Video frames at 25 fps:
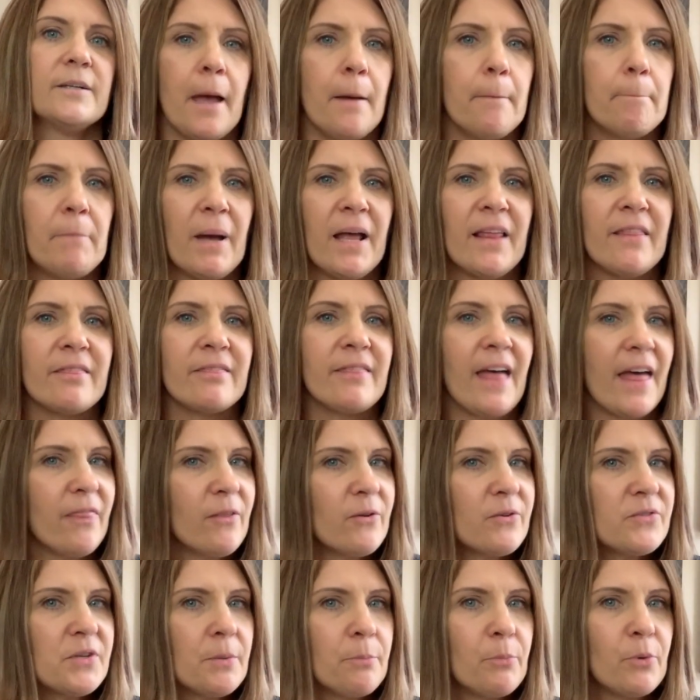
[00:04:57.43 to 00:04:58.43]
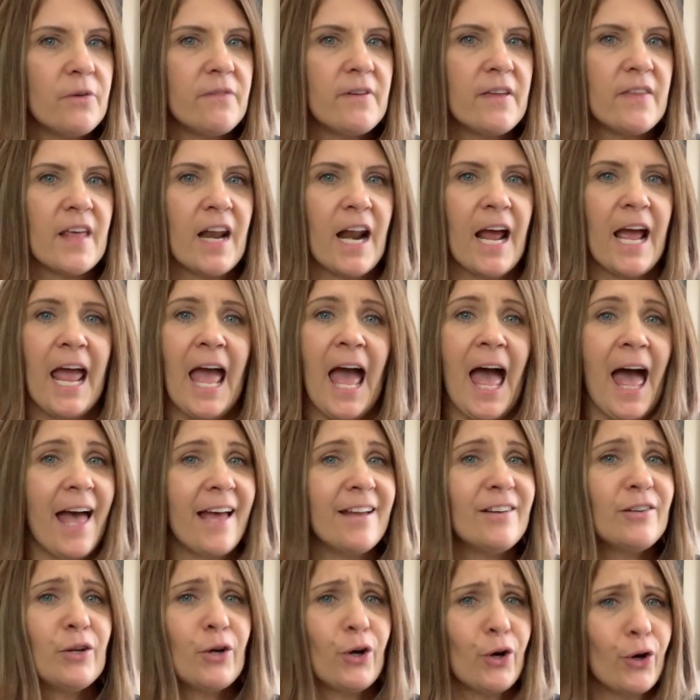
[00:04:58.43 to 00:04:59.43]
But then there's a movie that I
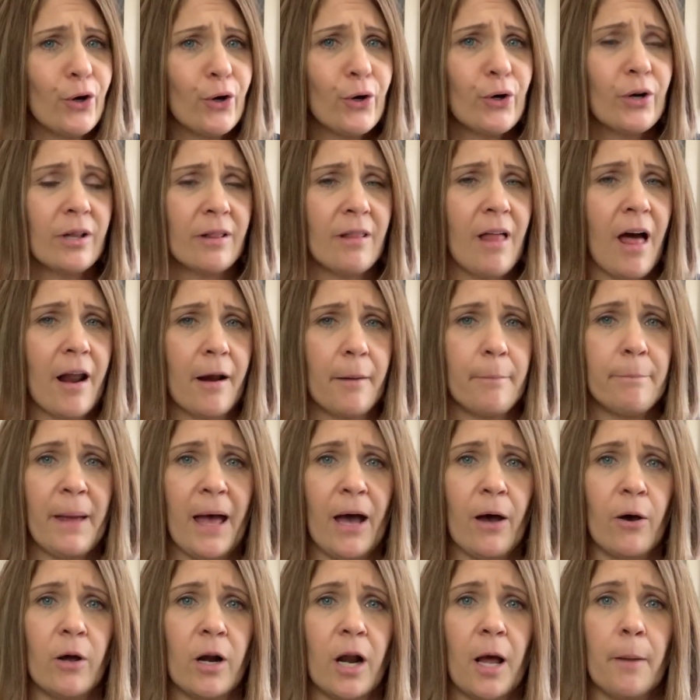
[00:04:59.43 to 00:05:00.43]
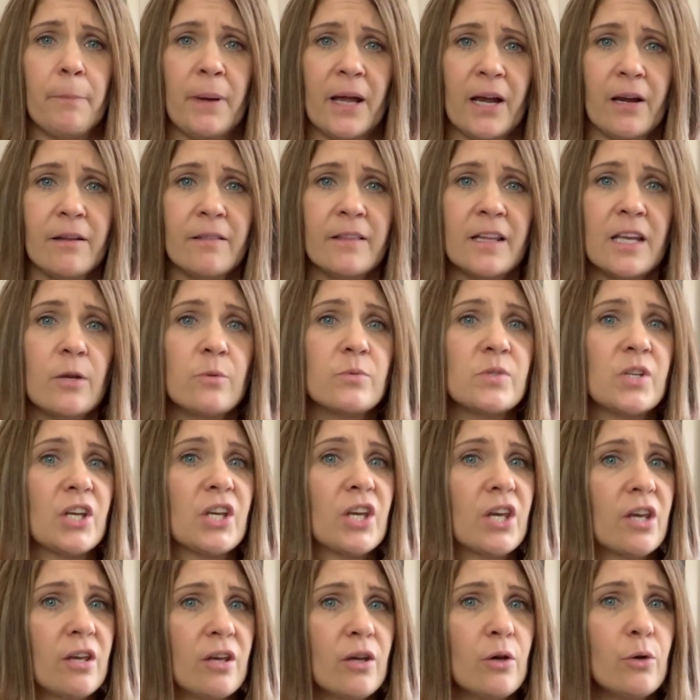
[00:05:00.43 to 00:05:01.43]
hadn't heard a lot about. Apparently, it was a
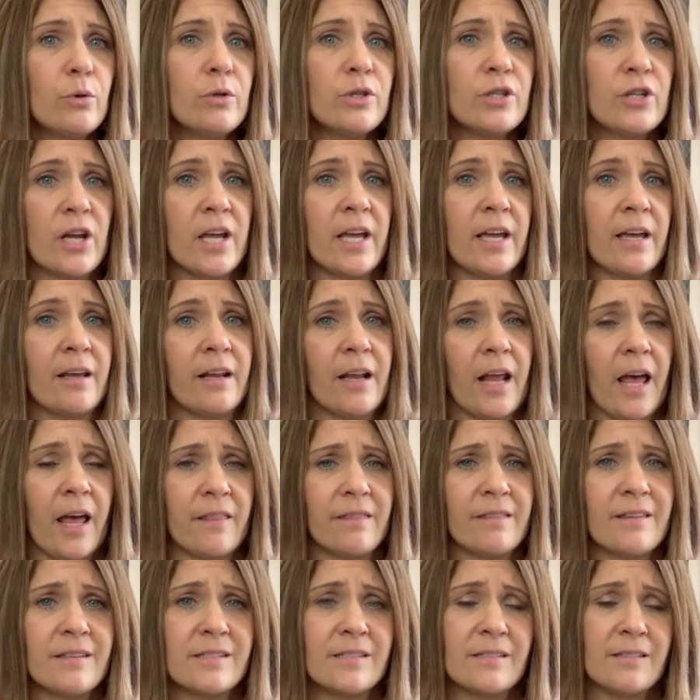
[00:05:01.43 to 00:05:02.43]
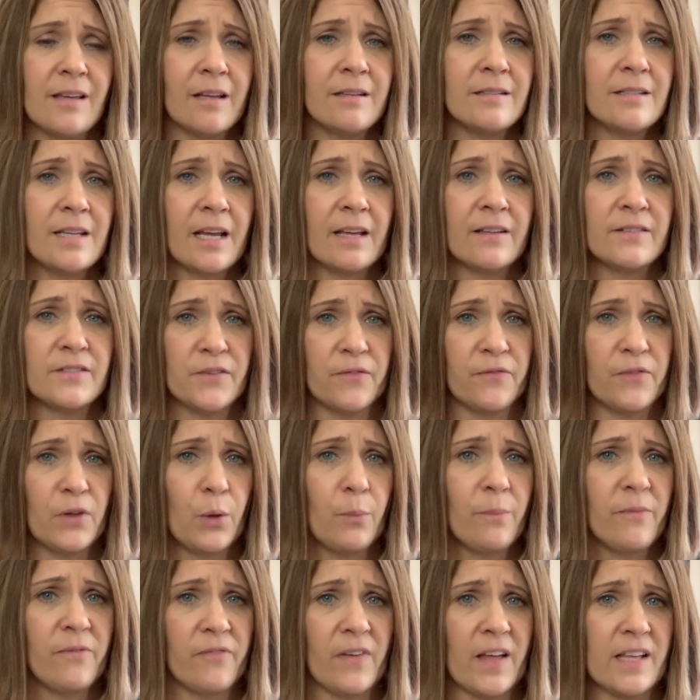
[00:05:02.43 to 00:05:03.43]
huge hit at the Sundance
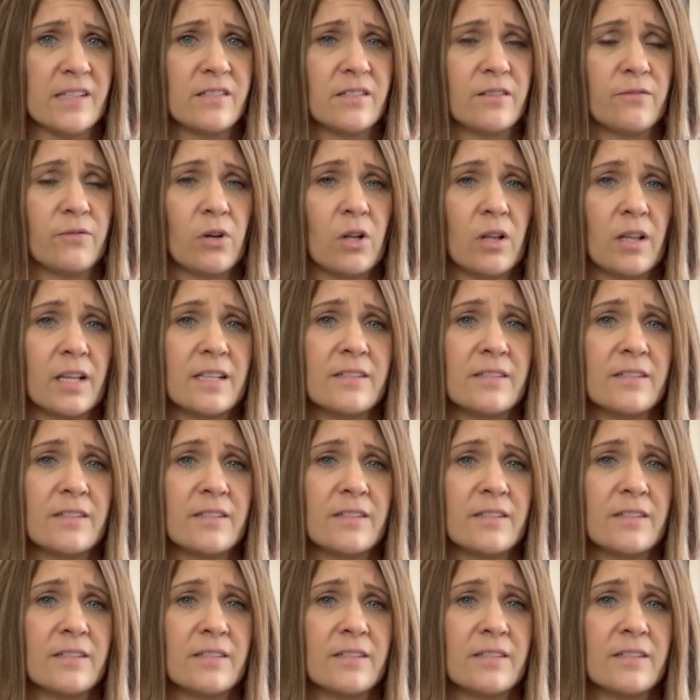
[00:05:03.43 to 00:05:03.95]
Film Festival.